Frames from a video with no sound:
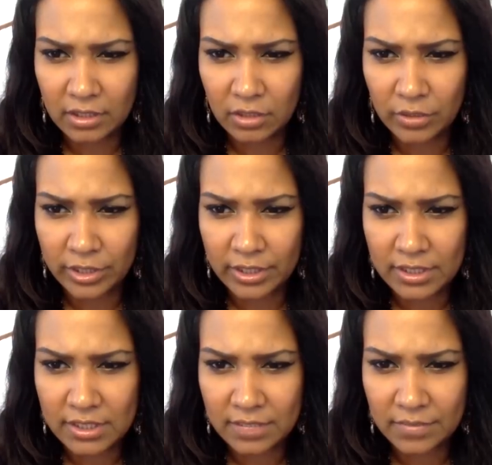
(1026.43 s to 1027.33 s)
go
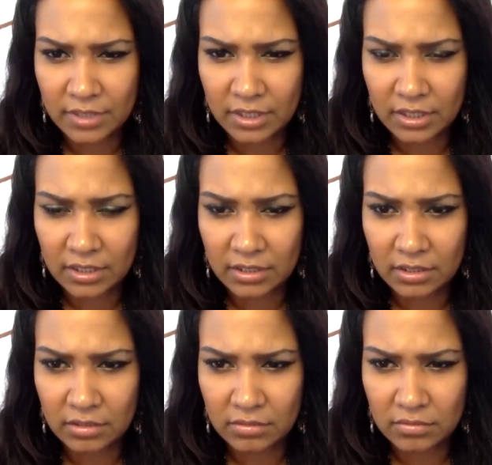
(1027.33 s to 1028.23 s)
get something
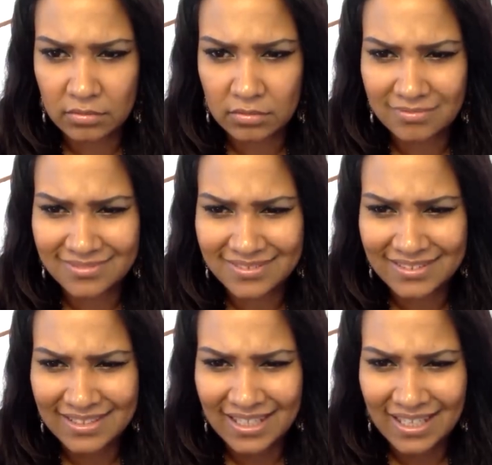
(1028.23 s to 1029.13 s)
oh
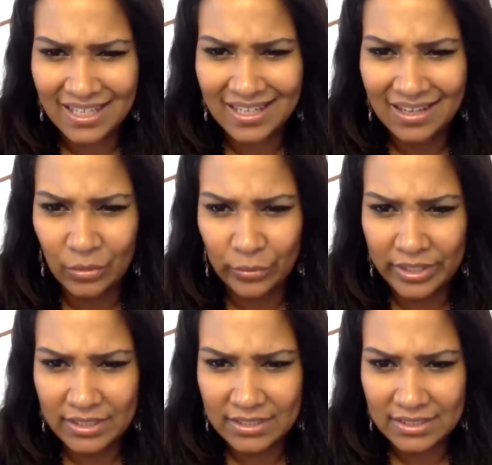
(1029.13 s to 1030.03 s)
i
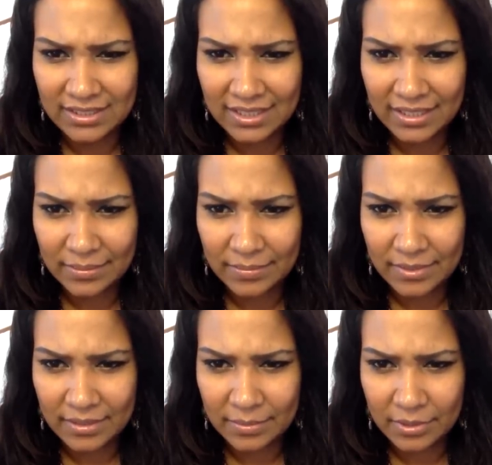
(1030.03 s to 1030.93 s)
went to let
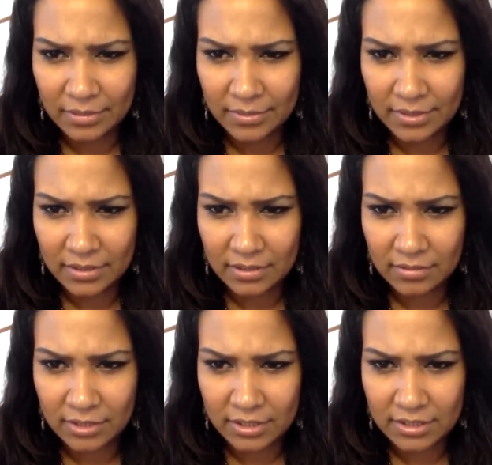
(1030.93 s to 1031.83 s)
my apartment go
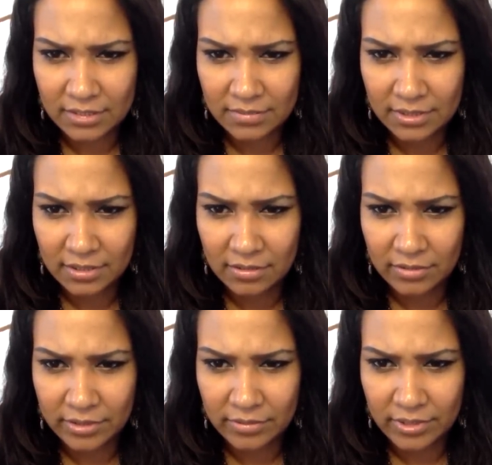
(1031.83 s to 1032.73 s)
get something
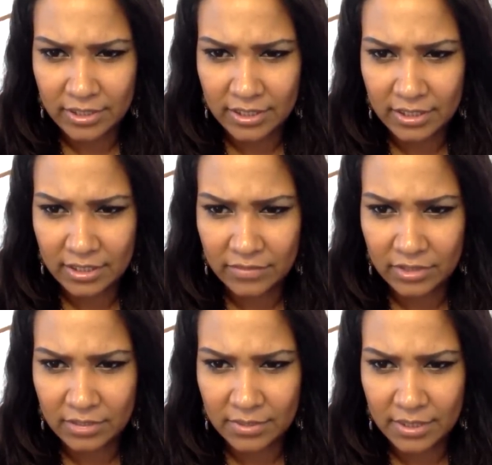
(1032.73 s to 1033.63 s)
going where i can level
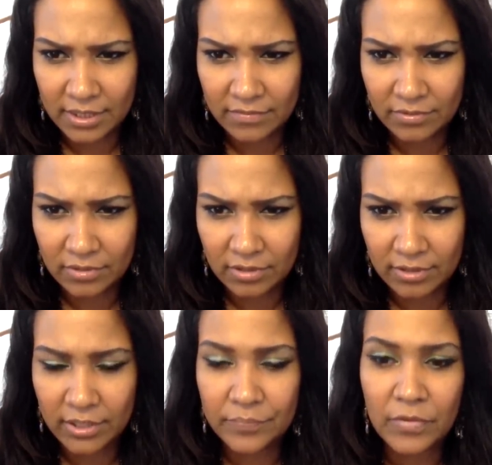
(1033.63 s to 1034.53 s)
up i have no car.
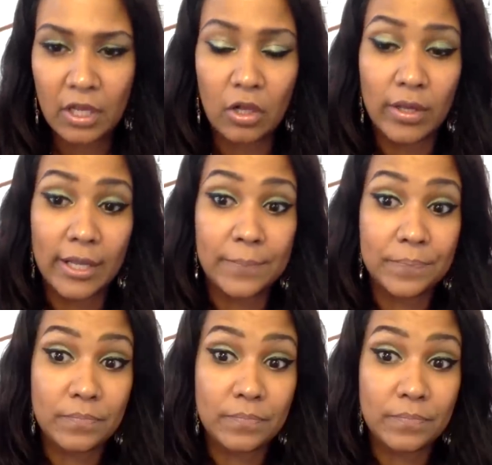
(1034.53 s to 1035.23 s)
okay